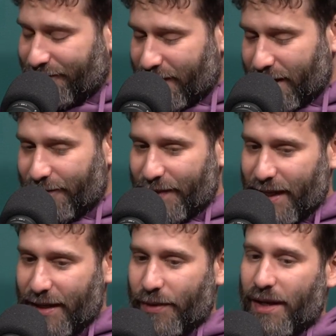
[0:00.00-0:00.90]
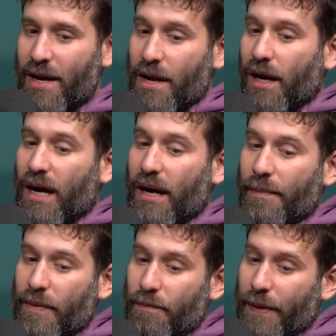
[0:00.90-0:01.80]
So anyway,
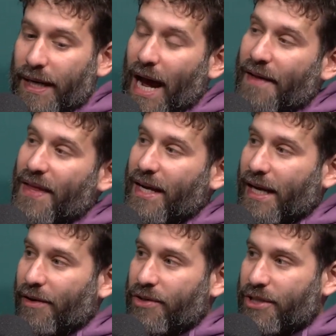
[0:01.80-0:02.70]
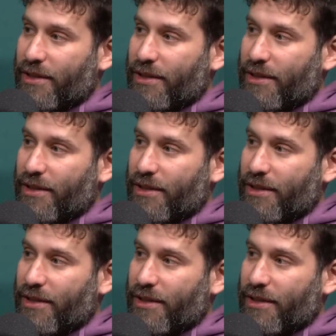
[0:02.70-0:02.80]
but on that couch,